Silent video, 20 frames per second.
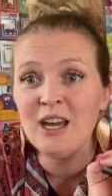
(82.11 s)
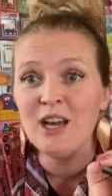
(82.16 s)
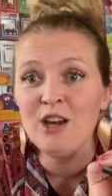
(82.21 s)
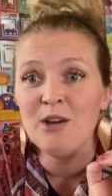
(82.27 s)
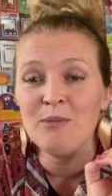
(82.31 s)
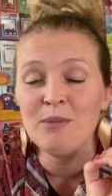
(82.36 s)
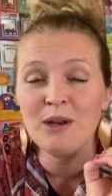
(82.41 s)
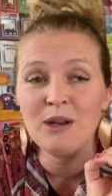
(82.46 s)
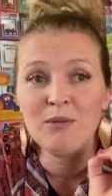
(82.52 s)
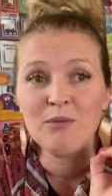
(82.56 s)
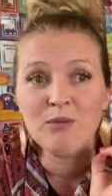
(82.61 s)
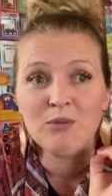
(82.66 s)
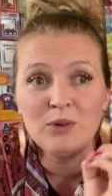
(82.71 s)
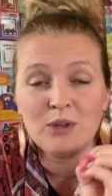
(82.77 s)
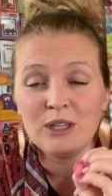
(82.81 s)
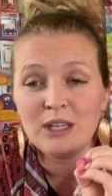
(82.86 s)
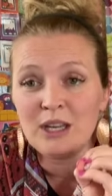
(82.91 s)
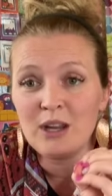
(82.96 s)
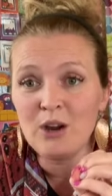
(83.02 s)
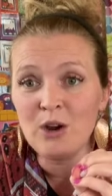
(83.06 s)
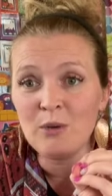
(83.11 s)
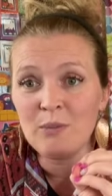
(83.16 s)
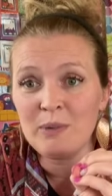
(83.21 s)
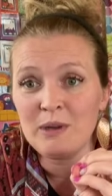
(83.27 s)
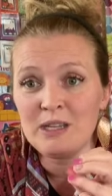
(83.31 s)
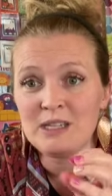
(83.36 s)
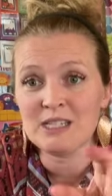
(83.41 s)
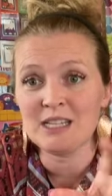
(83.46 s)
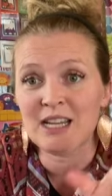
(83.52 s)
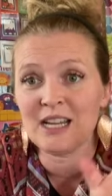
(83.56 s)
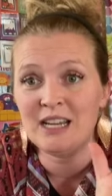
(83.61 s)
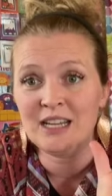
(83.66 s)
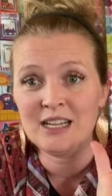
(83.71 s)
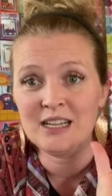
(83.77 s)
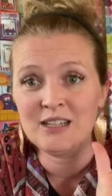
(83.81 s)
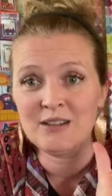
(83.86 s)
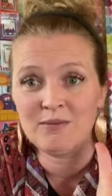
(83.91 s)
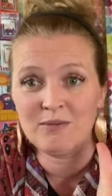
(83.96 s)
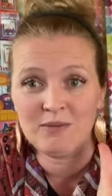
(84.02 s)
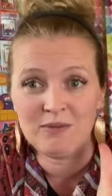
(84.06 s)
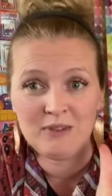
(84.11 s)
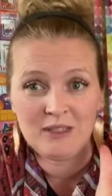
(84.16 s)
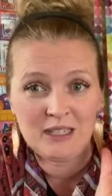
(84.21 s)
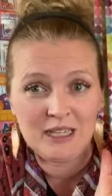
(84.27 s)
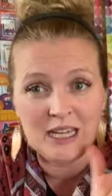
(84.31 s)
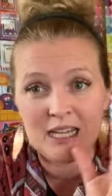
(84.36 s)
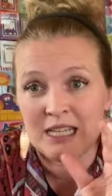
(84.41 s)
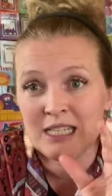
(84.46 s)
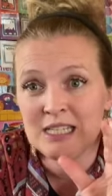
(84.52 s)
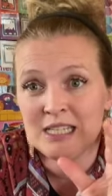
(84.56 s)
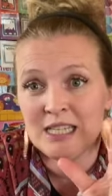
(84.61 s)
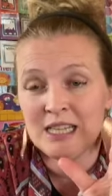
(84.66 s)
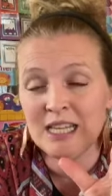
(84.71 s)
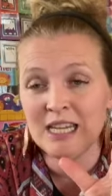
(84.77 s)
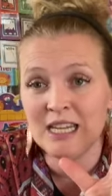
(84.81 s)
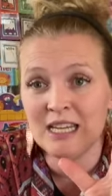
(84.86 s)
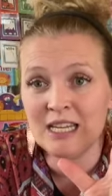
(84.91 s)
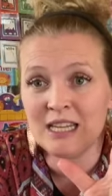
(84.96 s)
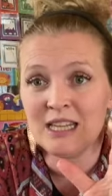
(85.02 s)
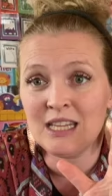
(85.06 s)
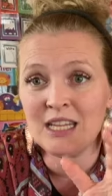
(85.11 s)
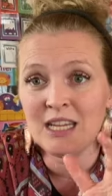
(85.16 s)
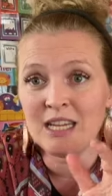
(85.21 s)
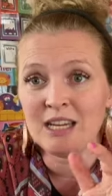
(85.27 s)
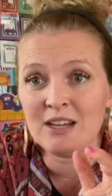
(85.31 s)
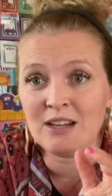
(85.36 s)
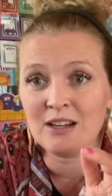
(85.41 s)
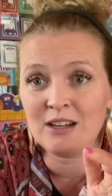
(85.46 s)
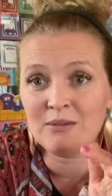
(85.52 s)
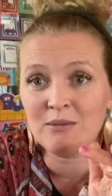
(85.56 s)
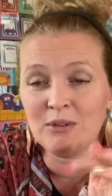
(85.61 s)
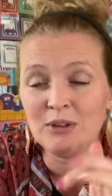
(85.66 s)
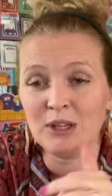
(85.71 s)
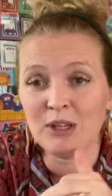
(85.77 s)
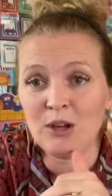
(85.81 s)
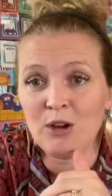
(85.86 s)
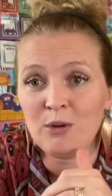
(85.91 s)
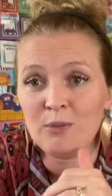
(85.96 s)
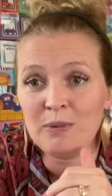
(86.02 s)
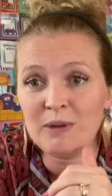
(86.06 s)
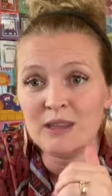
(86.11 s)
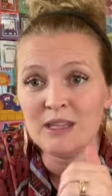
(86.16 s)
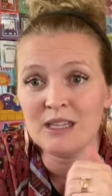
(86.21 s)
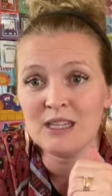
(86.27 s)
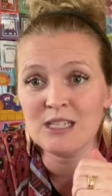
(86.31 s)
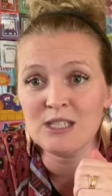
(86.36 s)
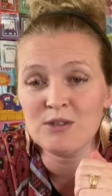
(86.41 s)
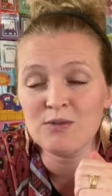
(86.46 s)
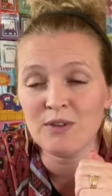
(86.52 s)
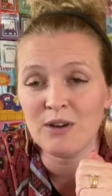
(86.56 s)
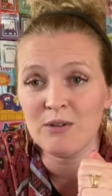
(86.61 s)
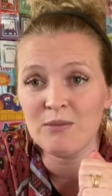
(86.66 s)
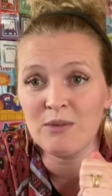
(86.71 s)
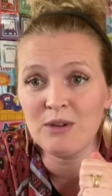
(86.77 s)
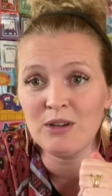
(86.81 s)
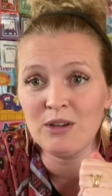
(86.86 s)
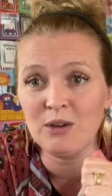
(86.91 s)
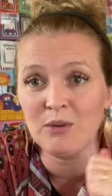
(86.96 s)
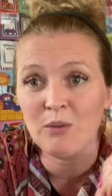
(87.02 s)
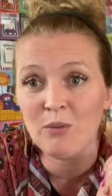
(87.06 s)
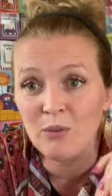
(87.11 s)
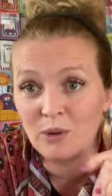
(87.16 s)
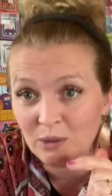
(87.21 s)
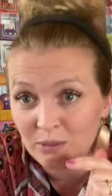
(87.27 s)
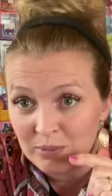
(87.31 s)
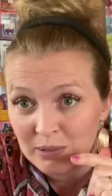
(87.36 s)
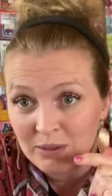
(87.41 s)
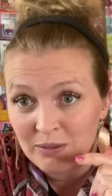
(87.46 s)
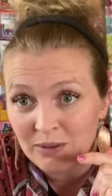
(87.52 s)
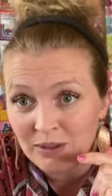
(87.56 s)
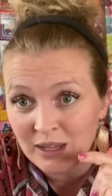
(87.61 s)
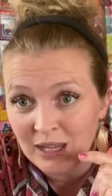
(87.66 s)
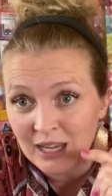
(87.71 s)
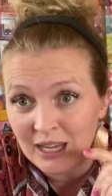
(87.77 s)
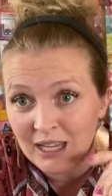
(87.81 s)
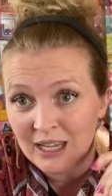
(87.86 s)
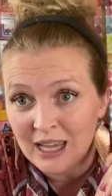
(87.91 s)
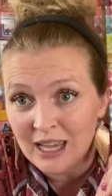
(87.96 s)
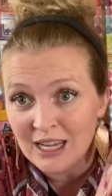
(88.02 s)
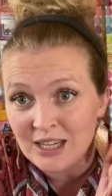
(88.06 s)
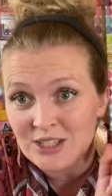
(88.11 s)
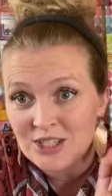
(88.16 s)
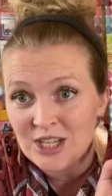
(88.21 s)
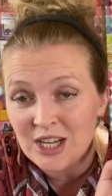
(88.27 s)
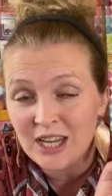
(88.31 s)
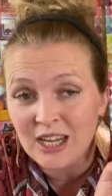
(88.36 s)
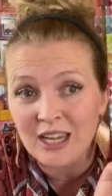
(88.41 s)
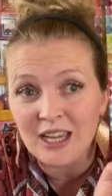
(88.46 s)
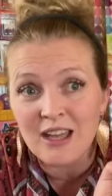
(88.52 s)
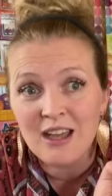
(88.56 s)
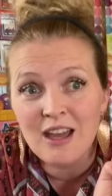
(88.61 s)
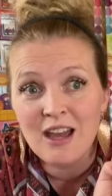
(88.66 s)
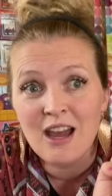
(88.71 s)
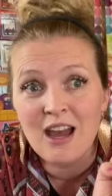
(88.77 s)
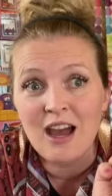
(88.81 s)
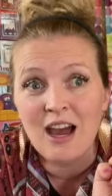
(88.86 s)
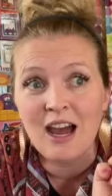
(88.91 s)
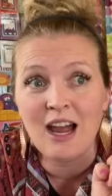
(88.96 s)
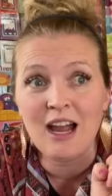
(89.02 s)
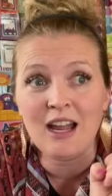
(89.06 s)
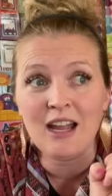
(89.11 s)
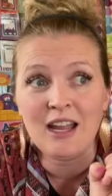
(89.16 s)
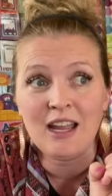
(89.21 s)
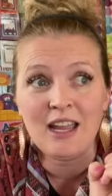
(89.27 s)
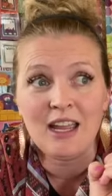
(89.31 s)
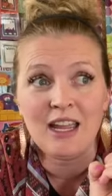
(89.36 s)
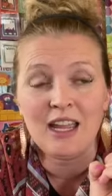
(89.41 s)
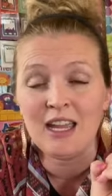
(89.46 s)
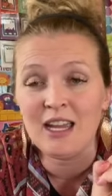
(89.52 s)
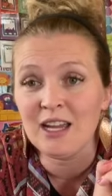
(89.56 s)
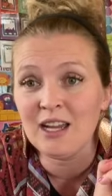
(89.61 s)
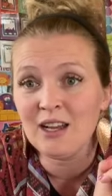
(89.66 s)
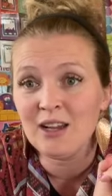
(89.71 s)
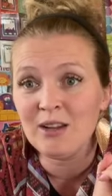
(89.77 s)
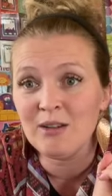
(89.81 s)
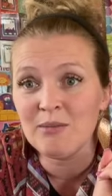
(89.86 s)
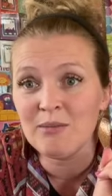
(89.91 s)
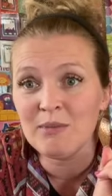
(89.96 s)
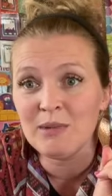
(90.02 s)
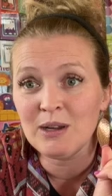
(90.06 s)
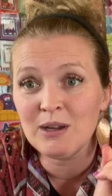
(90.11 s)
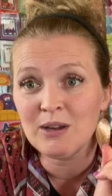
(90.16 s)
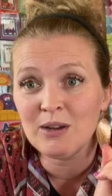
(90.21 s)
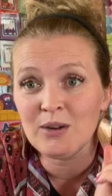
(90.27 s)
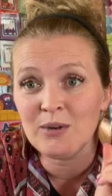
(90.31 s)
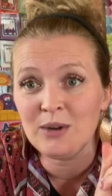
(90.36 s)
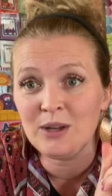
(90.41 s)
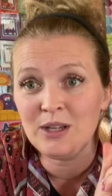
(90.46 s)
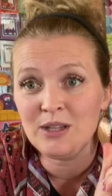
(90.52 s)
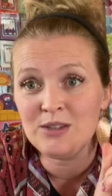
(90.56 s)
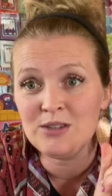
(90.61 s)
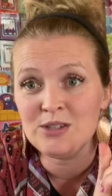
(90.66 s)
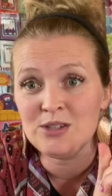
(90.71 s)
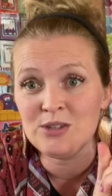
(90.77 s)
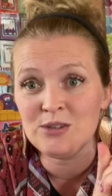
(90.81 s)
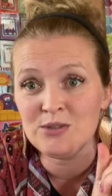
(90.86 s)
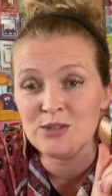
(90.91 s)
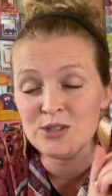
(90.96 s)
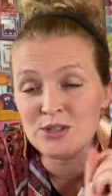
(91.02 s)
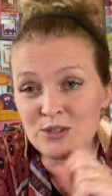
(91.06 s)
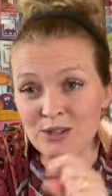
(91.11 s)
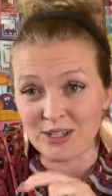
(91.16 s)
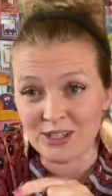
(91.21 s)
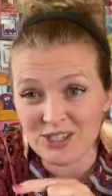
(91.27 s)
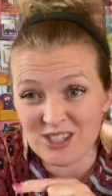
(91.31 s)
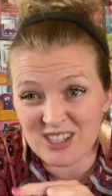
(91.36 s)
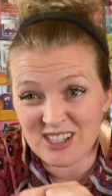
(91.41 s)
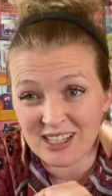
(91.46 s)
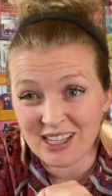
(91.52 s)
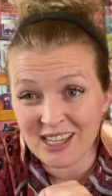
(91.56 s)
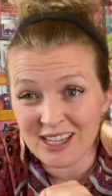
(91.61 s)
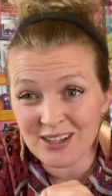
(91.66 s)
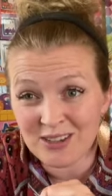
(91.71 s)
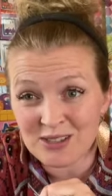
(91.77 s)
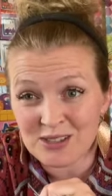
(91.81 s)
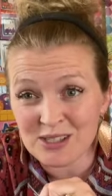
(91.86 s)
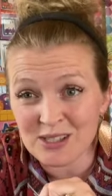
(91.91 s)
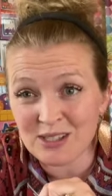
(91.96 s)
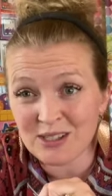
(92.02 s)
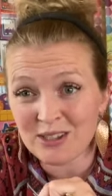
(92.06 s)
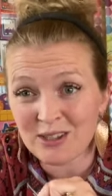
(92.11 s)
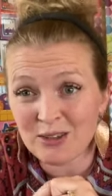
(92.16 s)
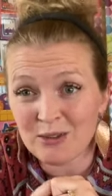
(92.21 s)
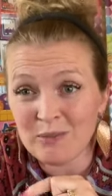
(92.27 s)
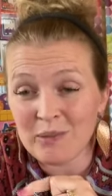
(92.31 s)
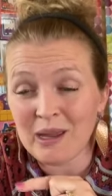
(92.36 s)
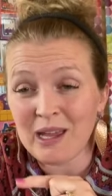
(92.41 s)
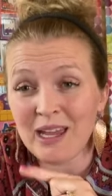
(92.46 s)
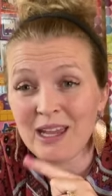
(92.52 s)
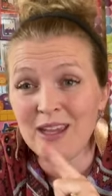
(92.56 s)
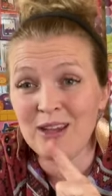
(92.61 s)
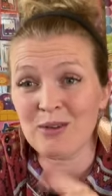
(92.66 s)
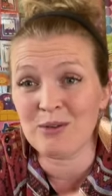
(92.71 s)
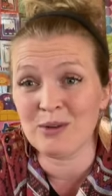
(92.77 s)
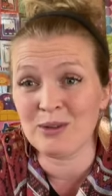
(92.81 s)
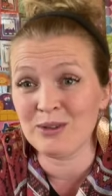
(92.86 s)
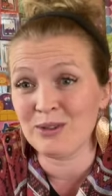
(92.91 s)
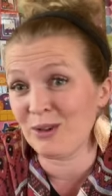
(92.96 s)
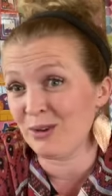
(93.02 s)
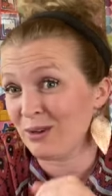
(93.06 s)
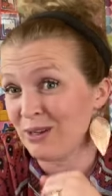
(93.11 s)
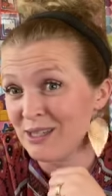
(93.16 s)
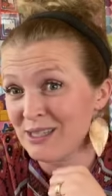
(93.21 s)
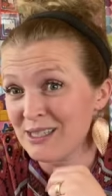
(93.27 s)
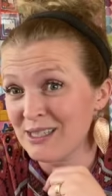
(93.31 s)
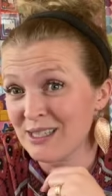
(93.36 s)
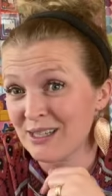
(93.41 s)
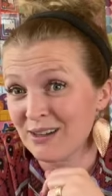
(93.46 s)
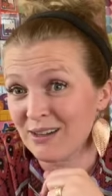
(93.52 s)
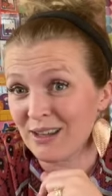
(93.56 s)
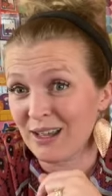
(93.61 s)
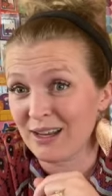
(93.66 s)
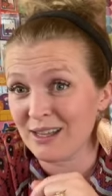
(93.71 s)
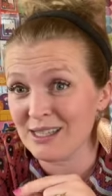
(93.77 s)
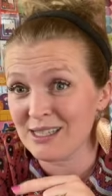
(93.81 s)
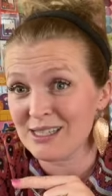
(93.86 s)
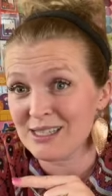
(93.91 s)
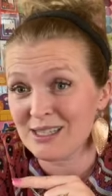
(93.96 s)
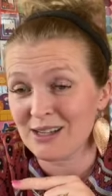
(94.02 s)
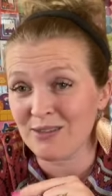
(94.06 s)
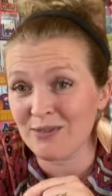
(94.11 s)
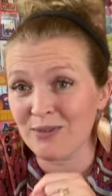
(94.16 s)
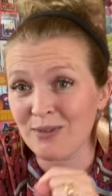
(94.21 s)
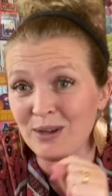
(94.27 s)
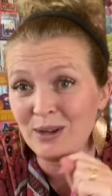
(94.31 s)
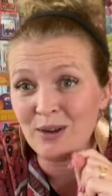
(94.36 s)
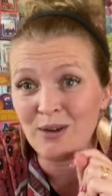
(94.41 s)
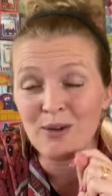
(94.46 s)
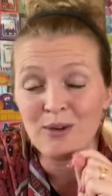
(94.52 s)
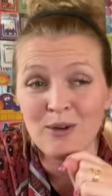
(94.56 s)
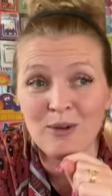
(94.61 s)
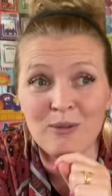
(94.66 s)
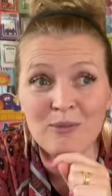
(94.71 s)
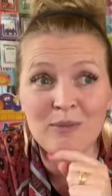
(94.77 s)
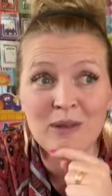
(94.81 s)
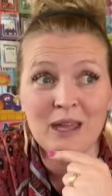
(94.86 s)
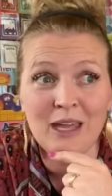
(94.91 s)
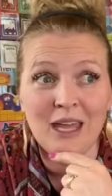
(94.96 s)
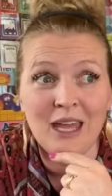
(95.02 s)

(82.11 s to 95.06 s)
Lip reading: but I'm really hoping to kind of get us to the end of the year. I'm really hoping that this farm unit will be really engaging. I am going to stretch the kiddos a little bit. You will notice that a lot of this stuff went home.